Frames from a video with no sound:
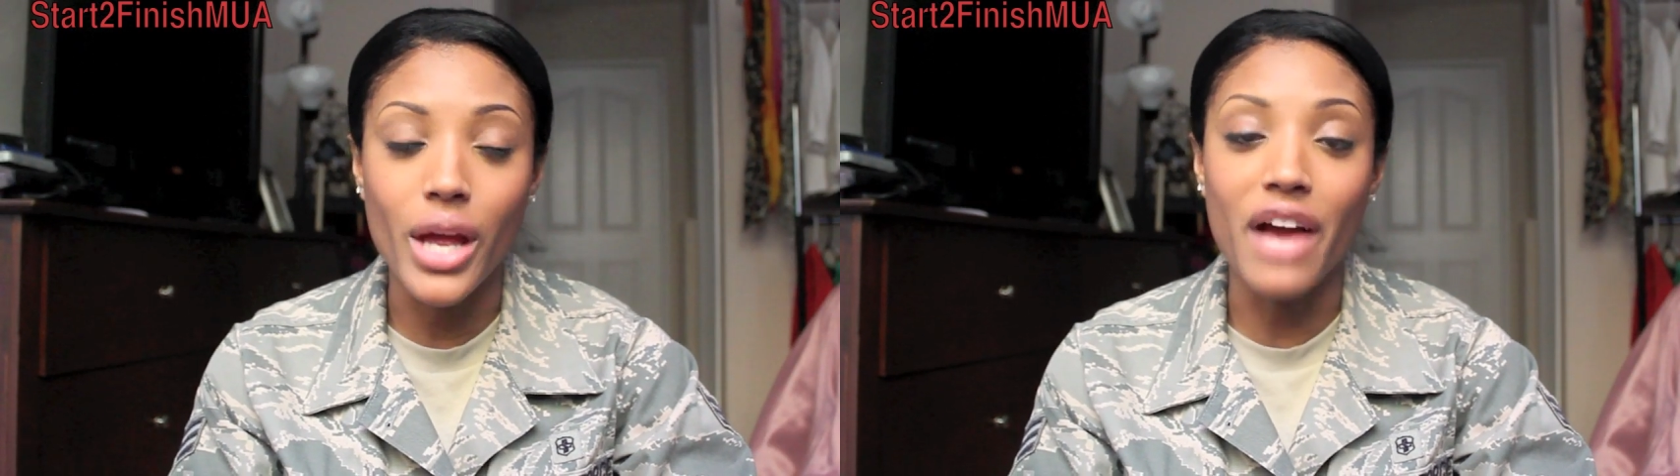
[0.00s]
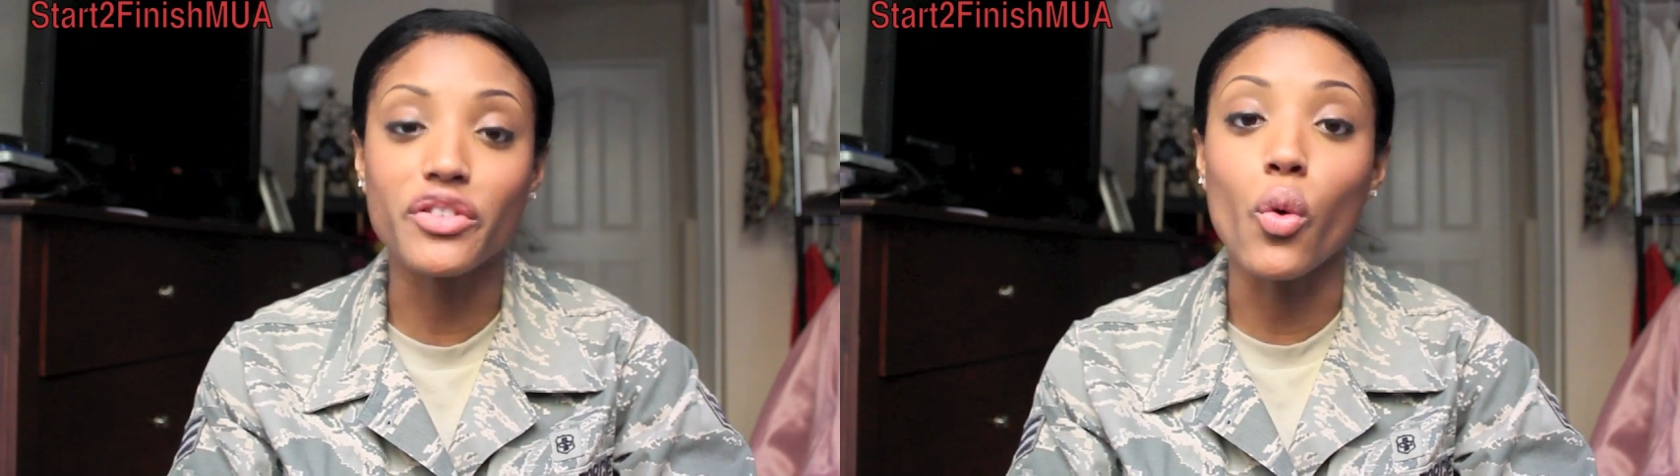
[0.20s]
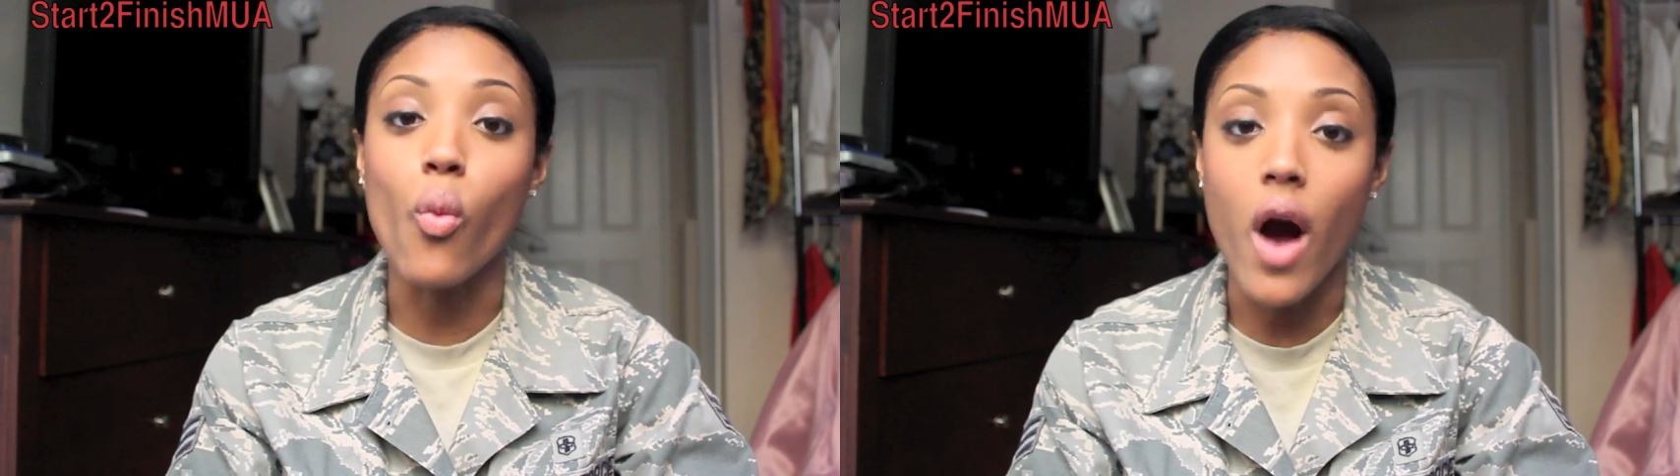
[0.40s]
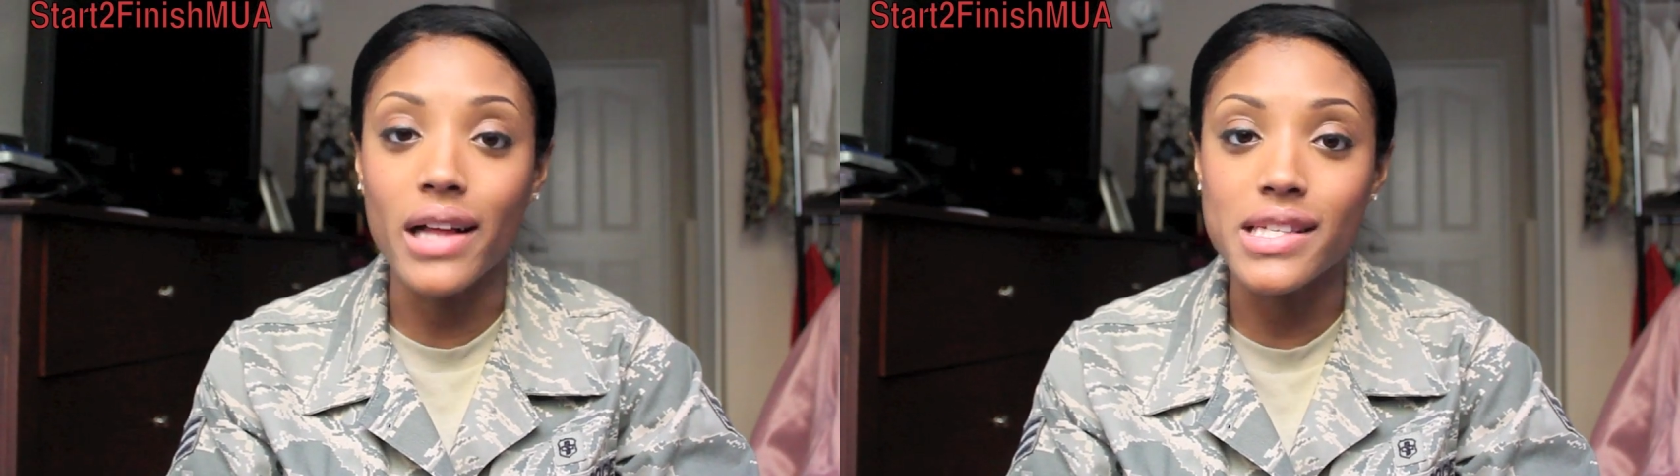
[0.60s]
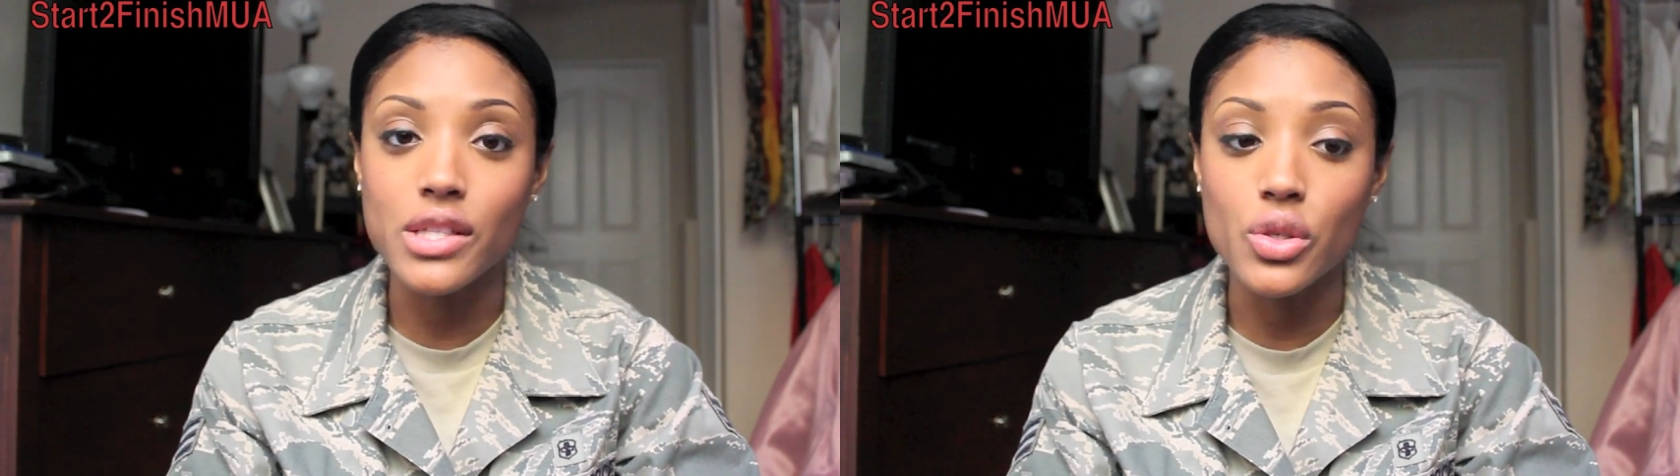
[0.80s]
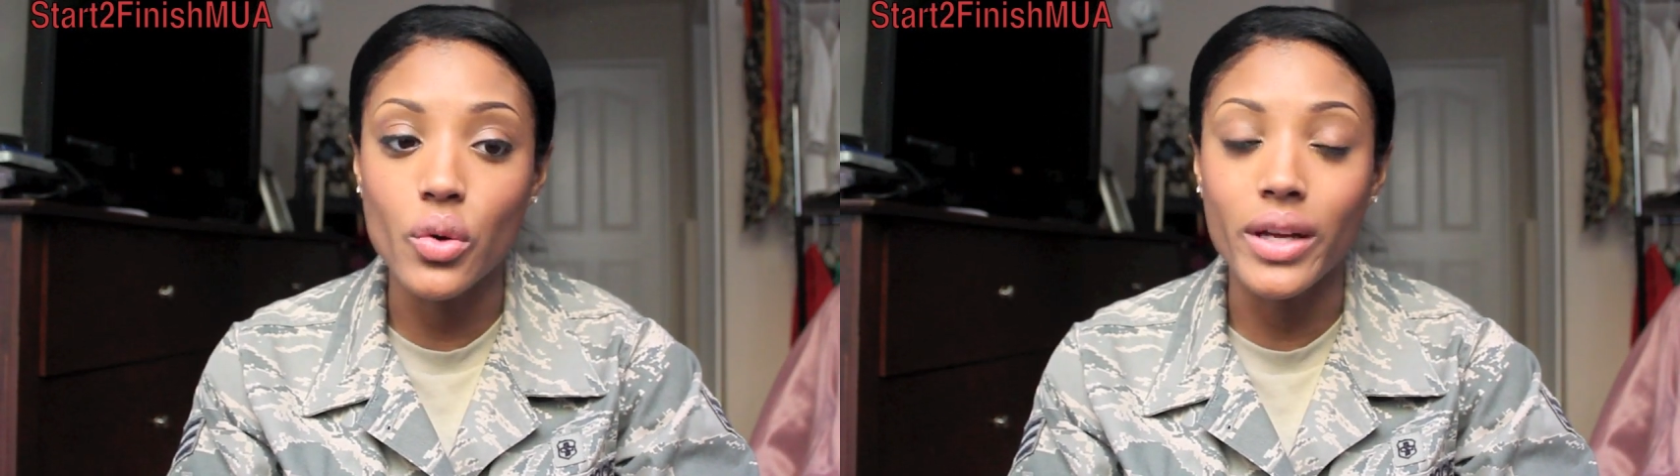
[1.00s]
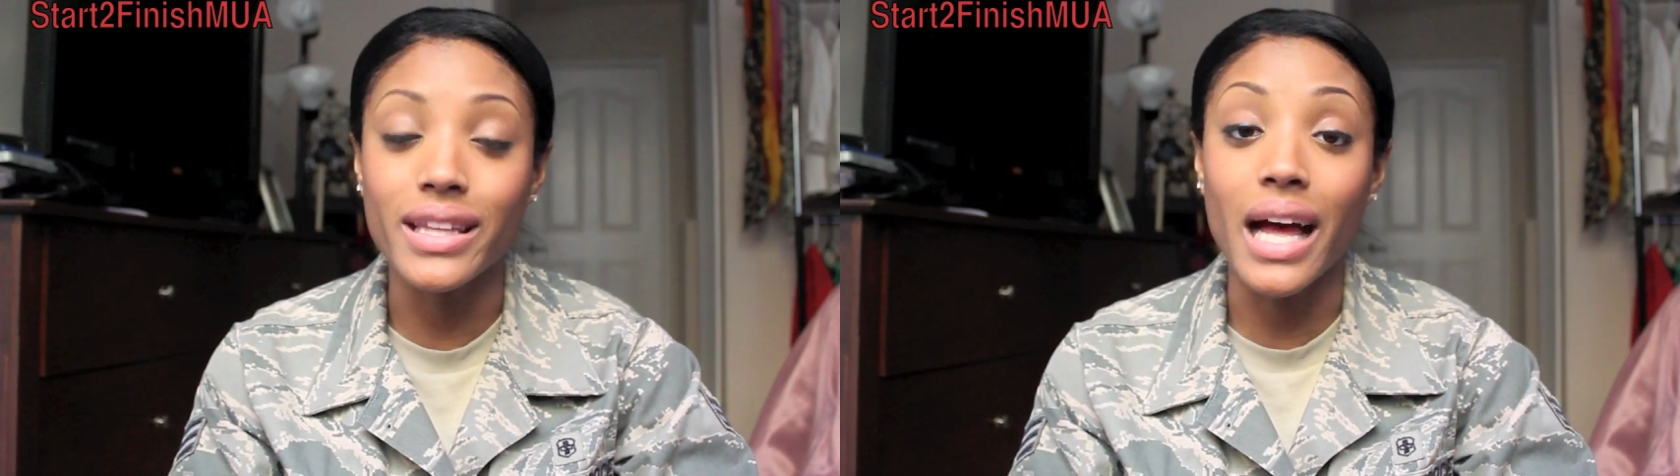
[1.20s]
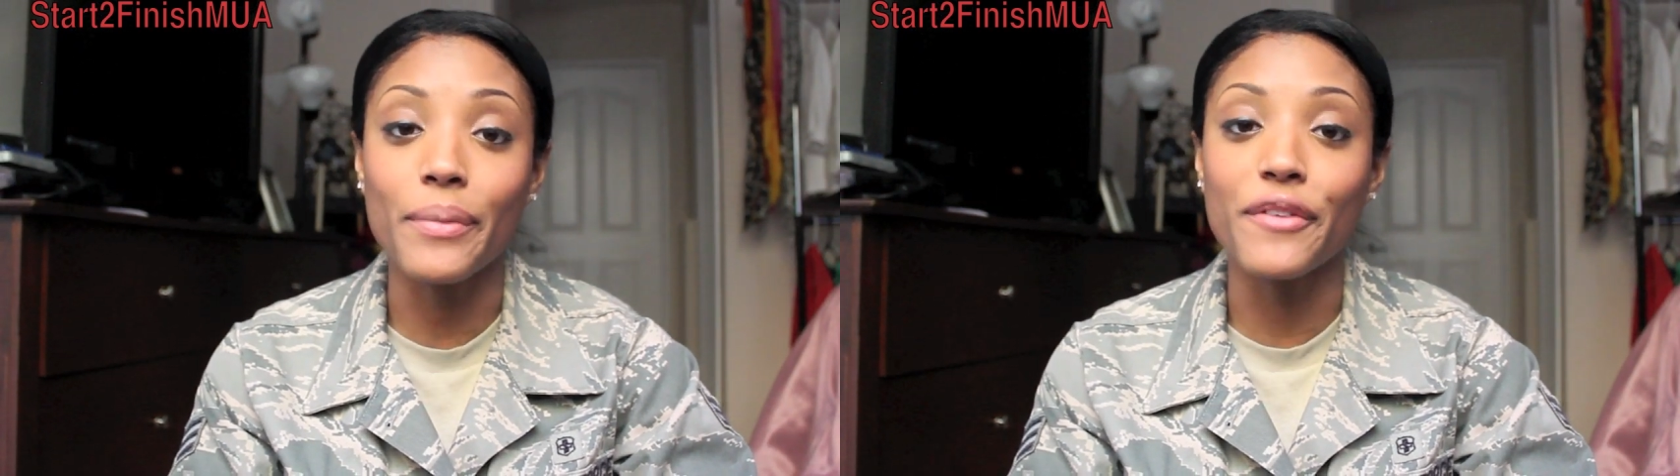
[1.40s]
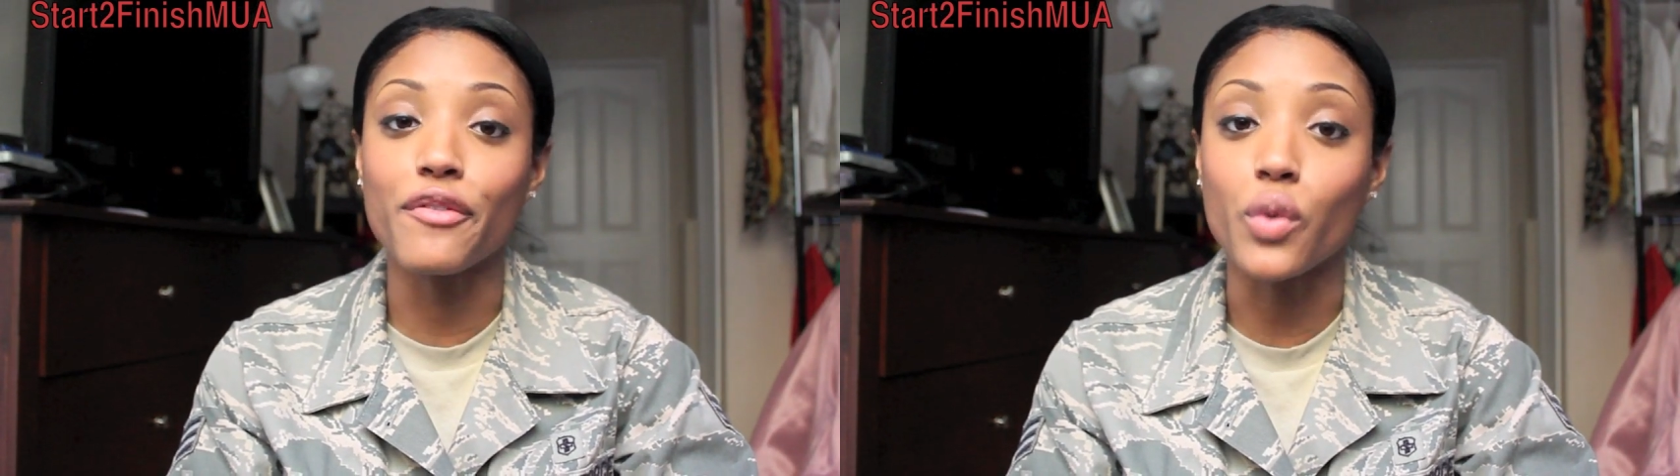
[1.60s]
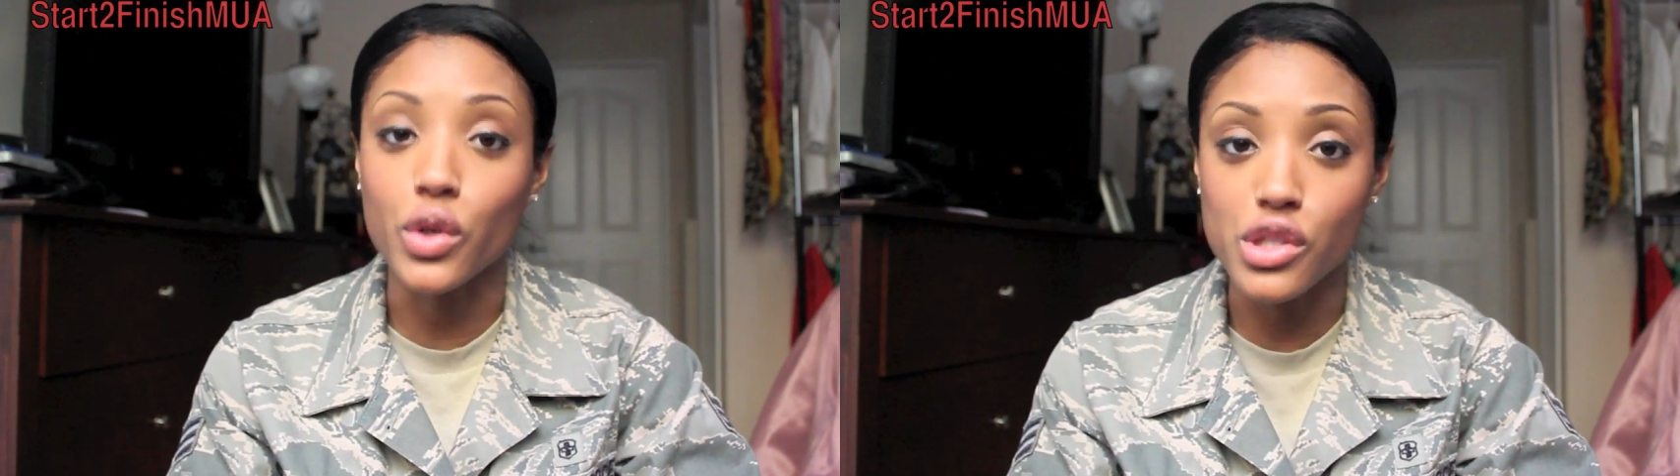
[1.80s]
You have to want to do it and not be
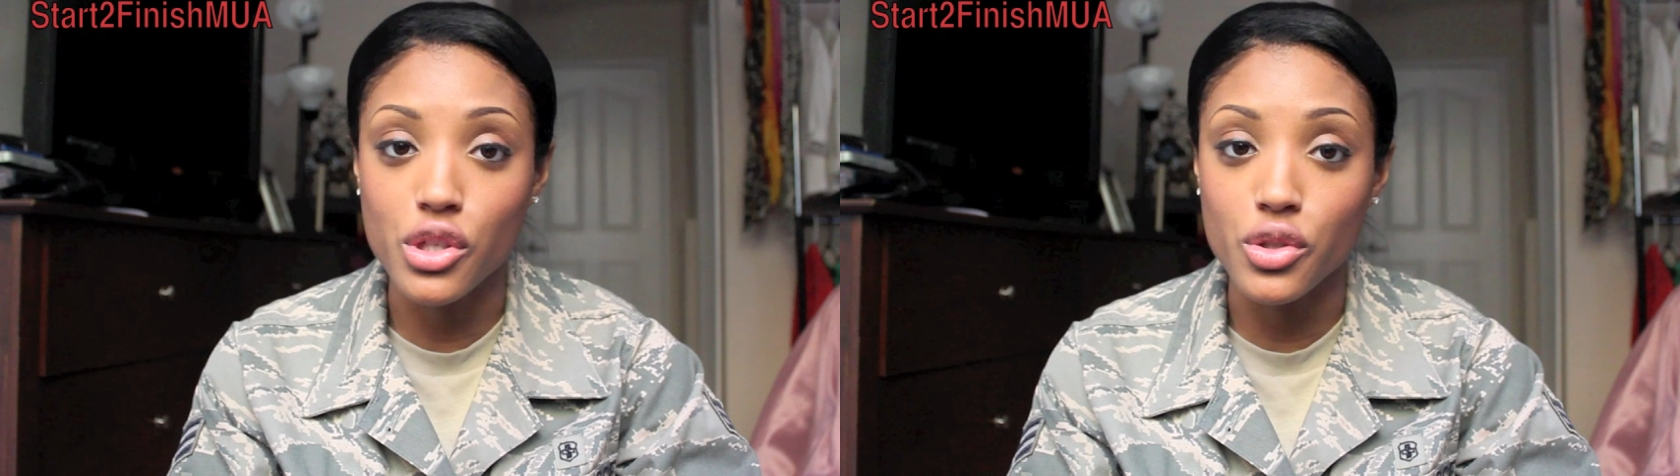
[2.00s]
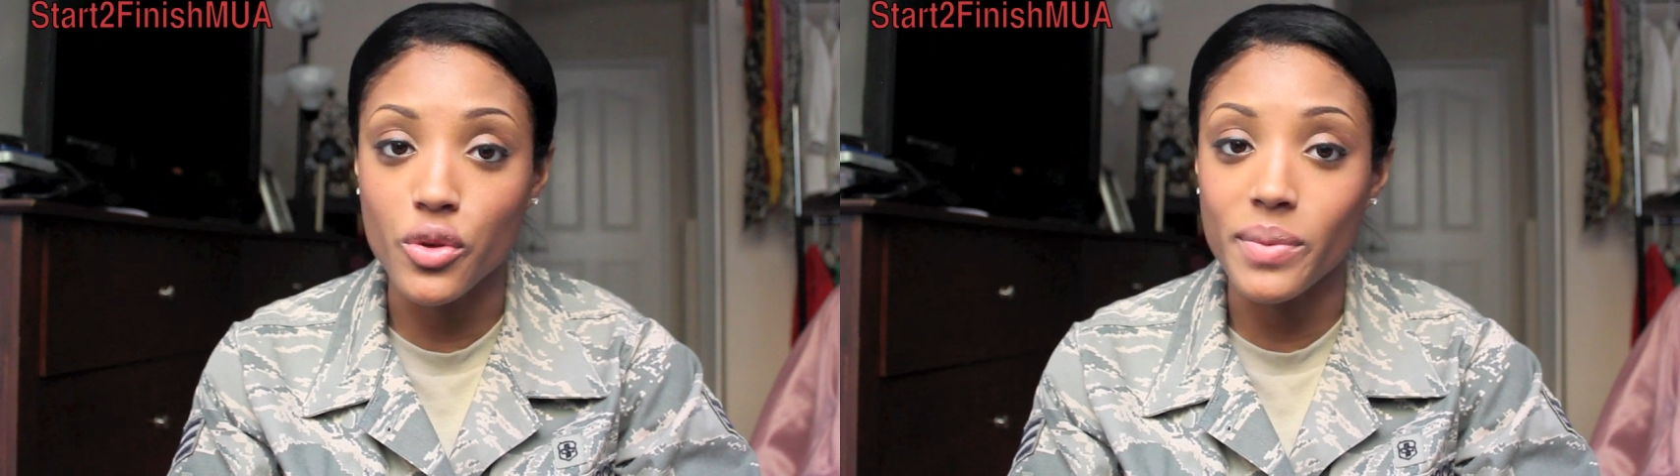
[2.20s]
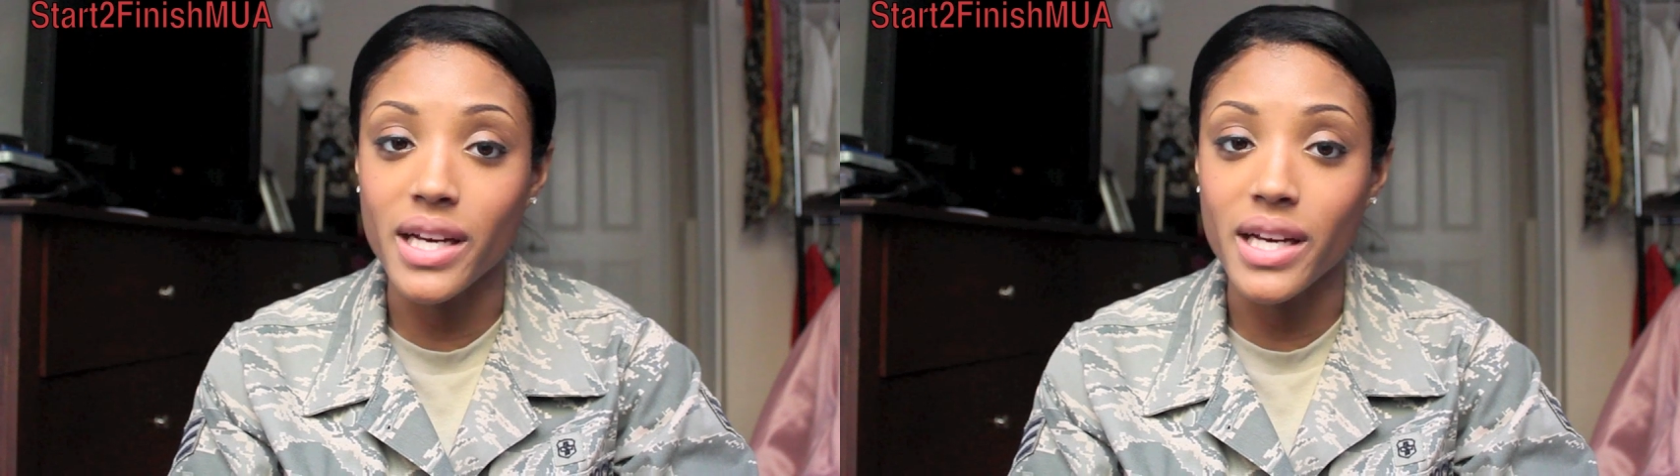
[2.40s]
forced to do it,